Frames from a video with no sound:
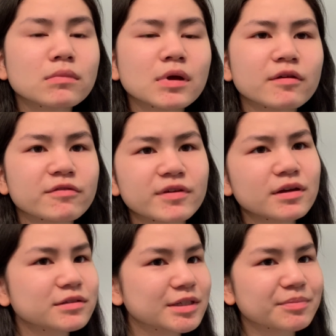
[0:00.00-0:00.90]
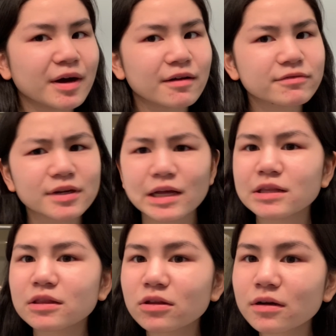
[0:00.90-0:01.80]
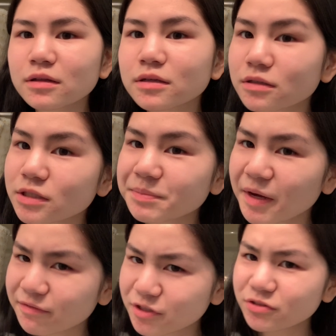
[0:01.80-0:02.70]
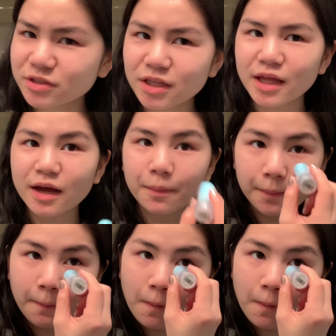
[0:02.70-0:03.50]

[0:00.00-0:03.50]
I feel depuffed. I look a little depuffed. Do you see that?